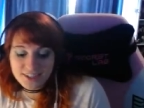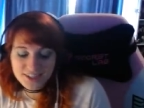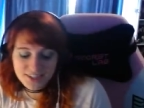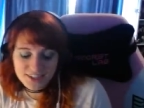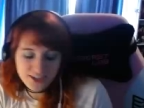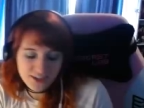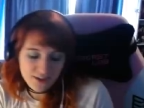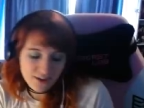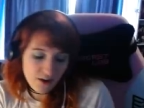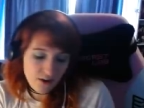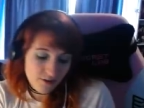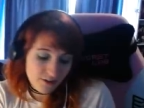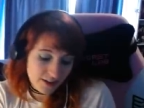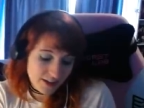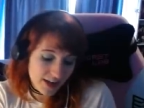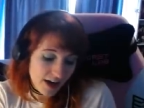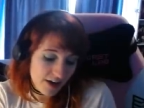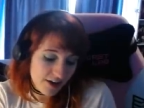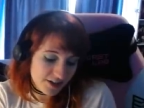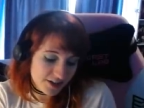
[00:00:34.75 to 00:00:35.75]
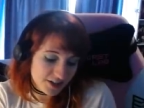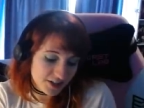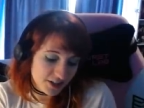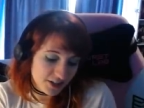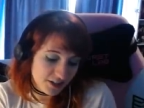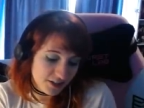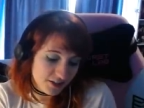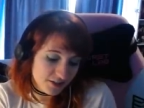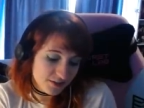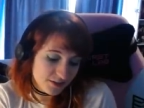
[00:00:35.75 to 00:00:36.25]
you know the
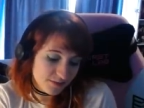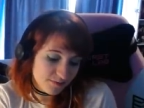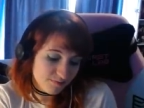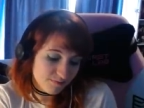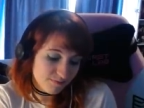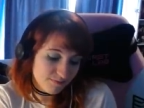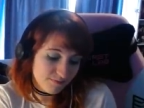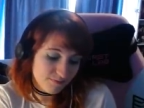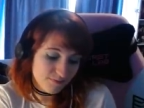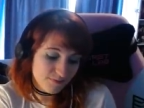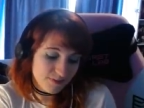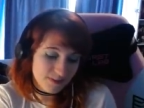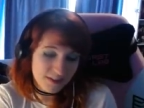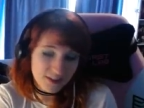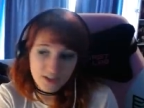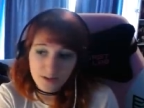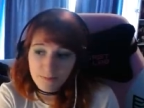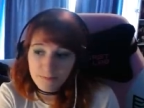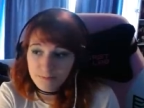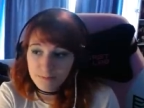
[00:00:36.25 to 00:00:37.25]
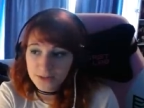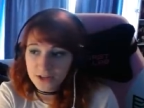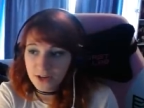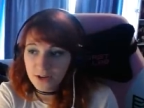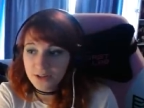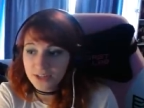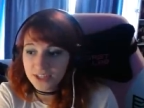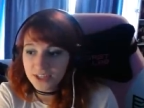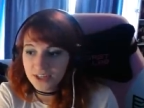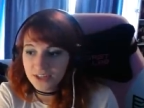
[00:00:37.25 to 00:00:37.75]
character who's you know
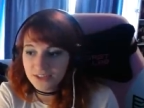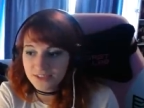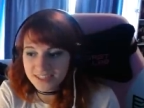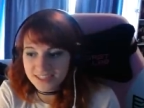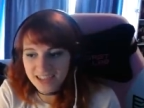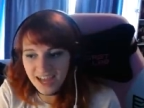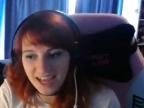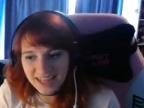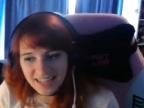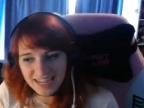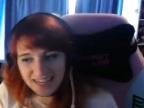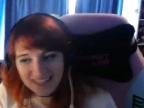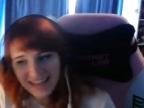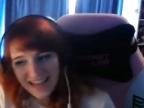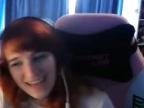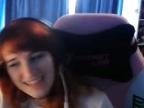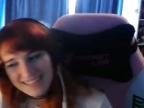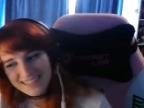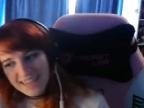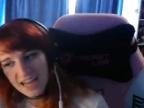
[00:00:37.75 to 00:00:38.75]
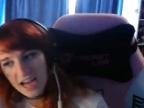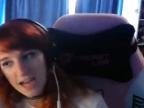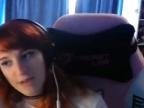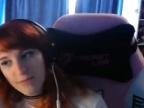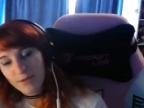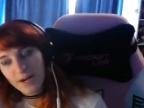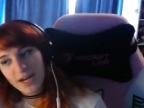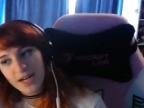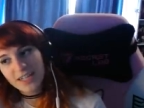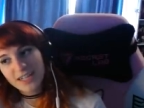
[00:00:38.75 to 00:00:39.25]
pinocchio it's not like last time
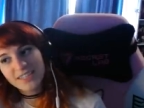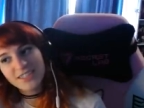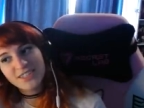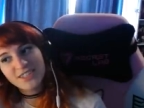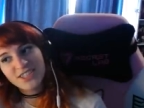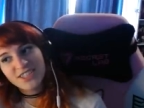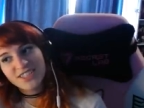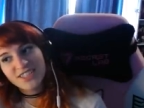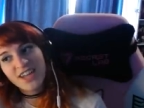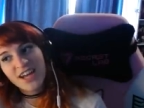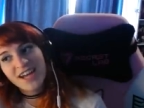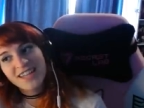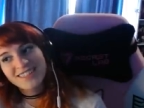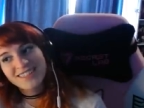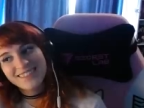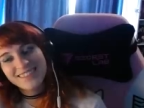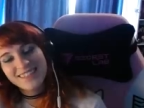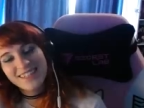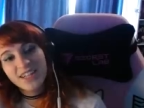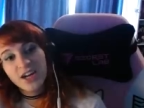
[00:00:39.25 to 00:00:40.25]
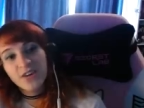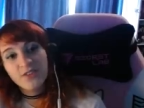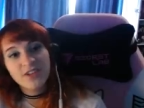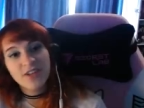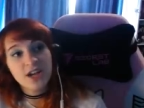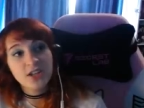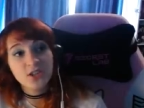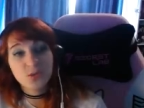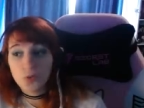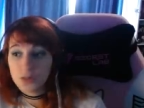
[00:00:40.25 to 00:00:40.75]
where she just you know
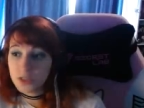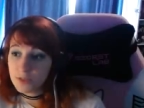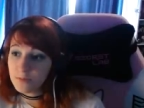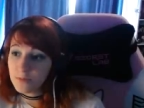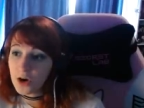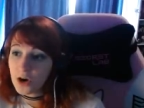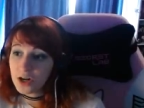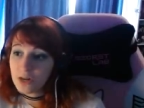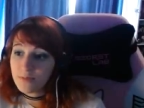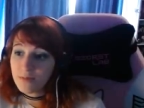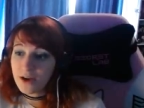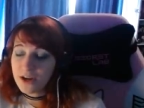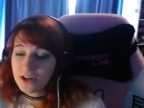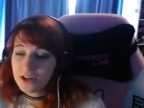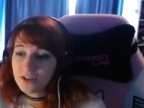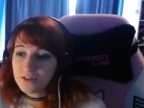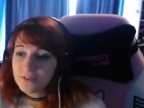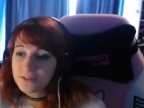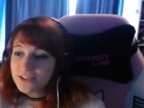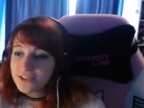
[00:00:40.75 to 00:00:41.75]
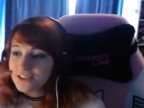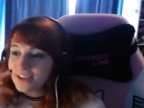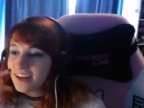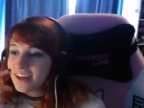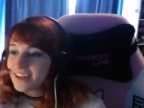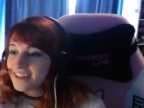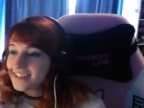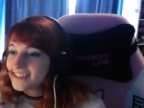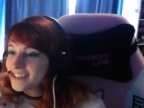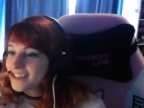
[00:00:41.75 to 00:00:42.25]
got torn apart by her own
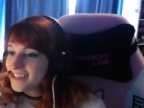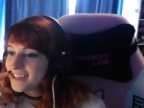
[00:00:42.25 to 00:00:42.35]
strings